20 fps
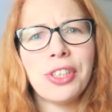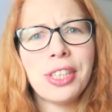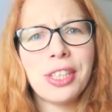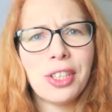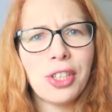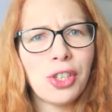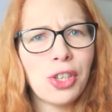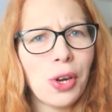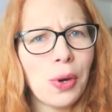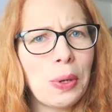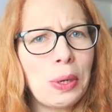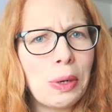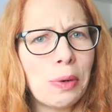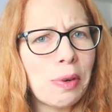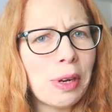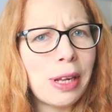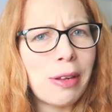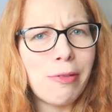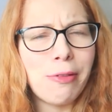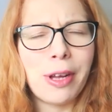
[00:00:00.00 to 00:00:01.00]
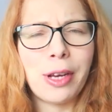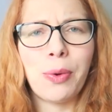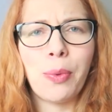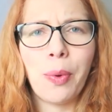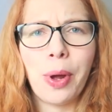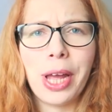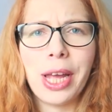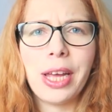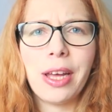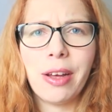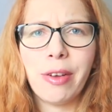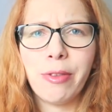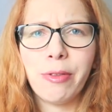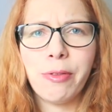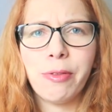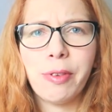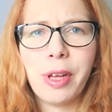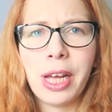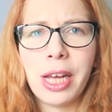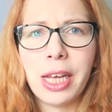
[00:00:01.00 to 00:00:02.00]
just to show you a really fun way of
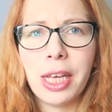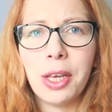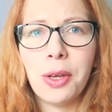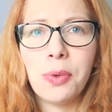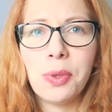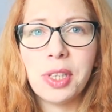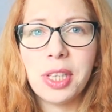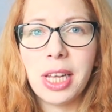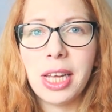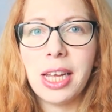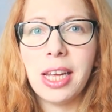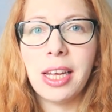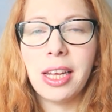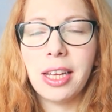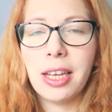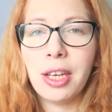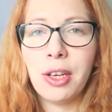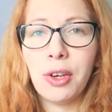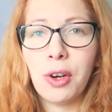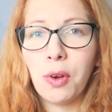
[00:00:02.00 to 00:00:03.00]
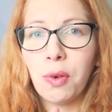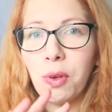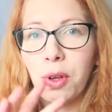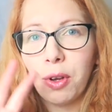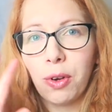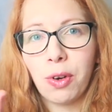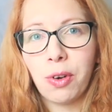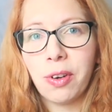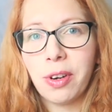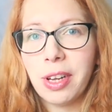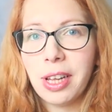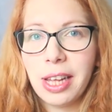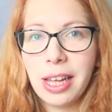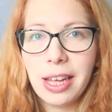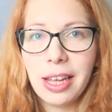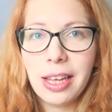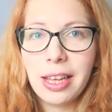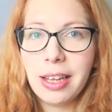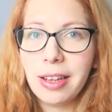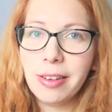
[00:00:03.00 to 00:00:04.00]
using, you know, your
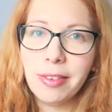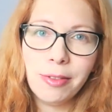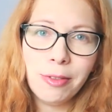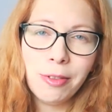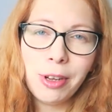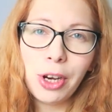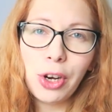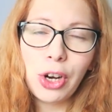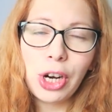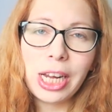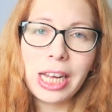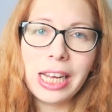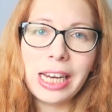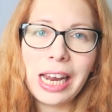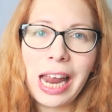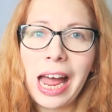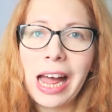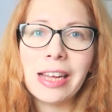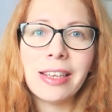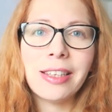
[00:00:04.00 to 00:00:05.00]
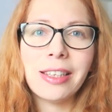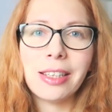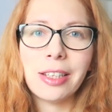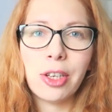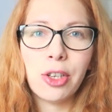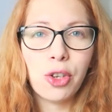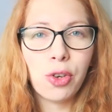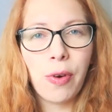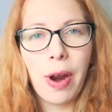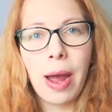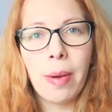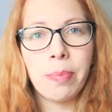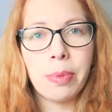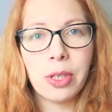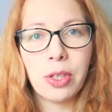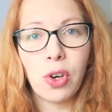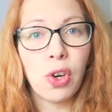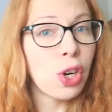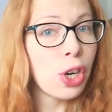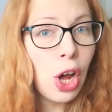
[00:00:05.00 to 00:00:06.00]
very last
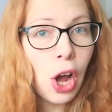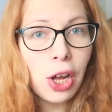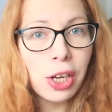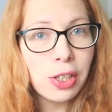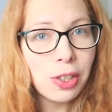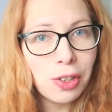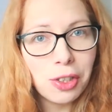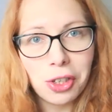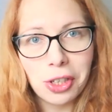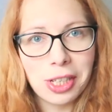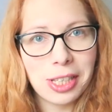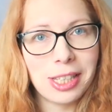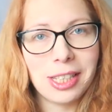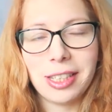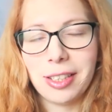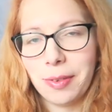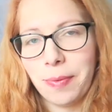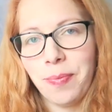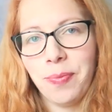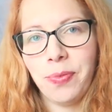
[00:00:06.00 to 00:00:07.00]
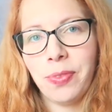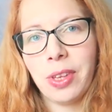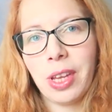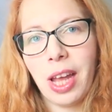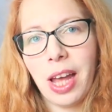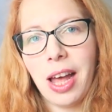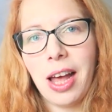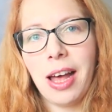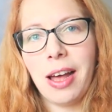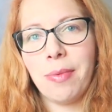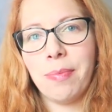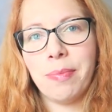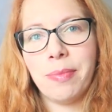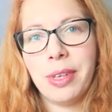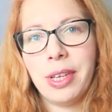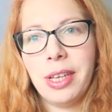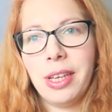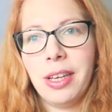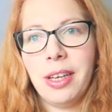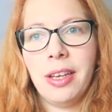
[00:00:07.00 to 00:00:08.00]
scraps or not, or just
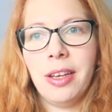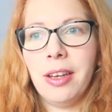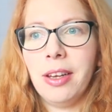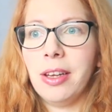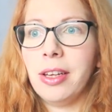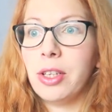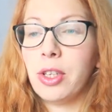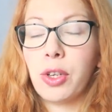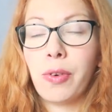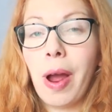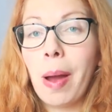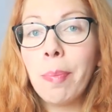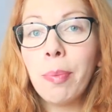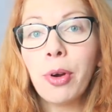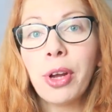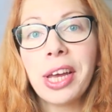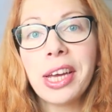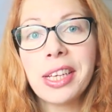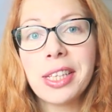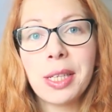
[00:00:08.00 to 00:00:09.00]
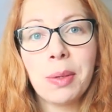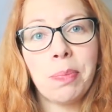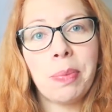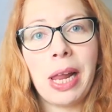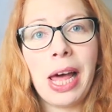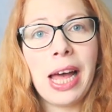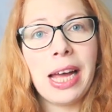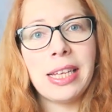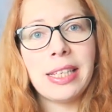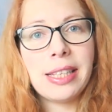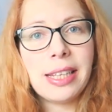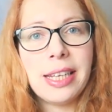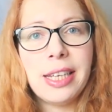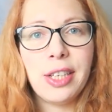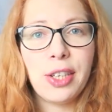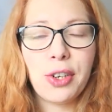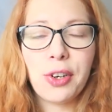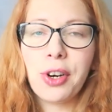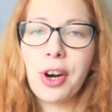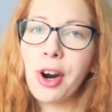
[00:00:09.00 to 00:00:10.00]
scrapbooking supplies
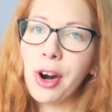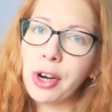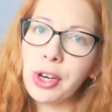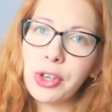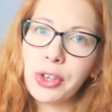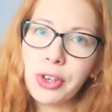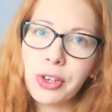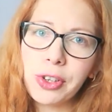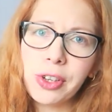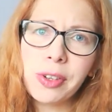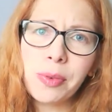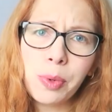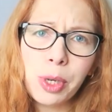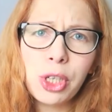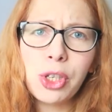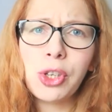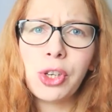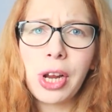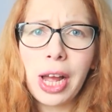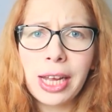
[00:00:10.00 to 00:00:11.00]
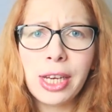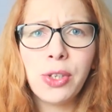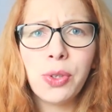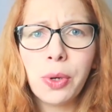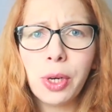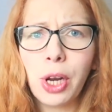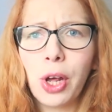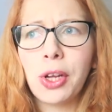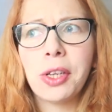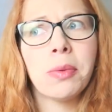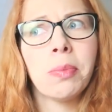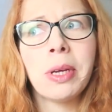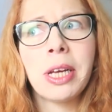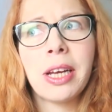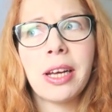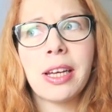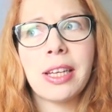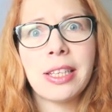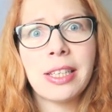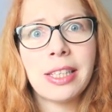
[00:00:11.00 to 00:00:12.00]
in your art journal, which I do a lot
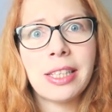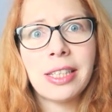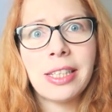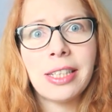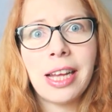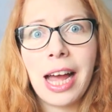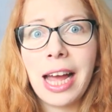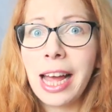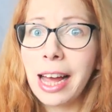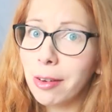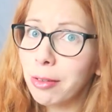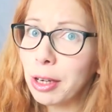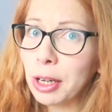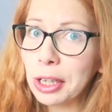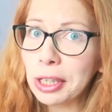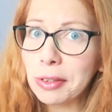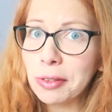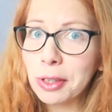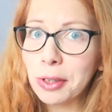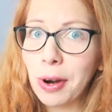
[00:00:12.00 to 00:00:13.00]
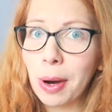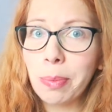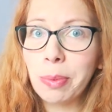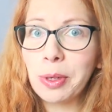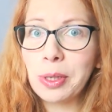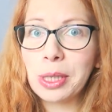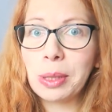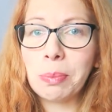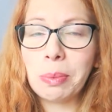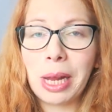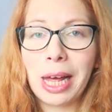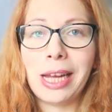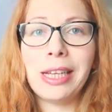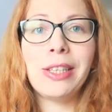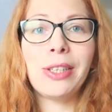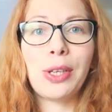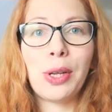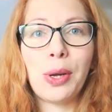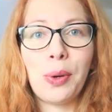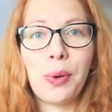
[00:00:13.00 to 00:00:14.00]
because I have a lot of scrapbook
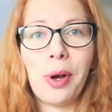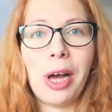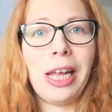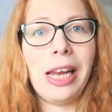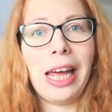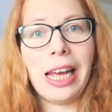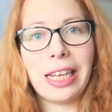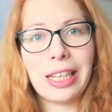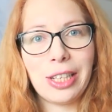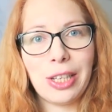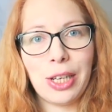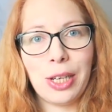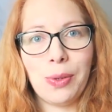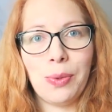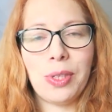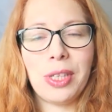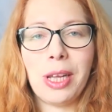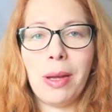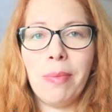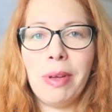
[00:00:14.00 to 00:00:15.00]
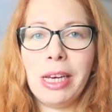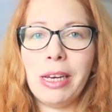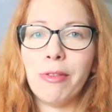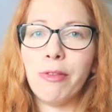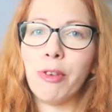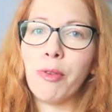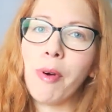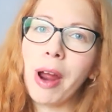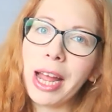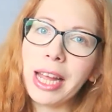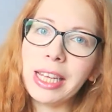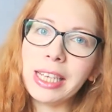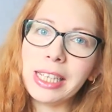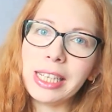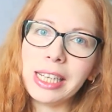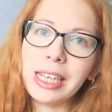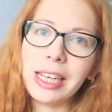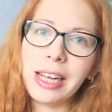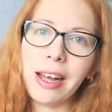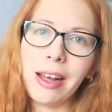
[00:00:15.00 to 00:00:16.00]
supplies, so I like to use them in a
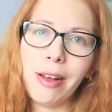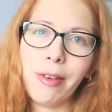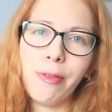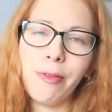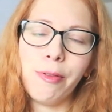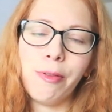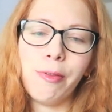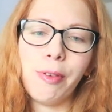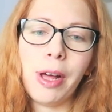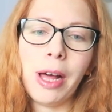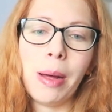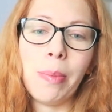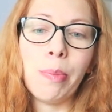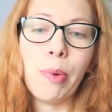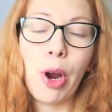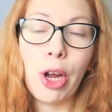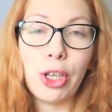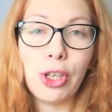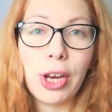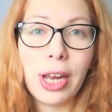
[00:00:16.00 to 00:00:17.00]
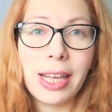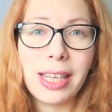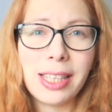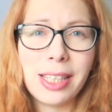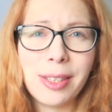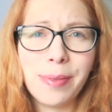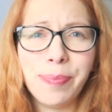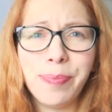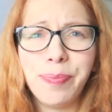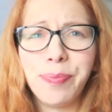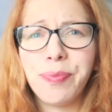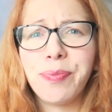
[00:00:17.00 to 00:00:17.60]
variety of projects.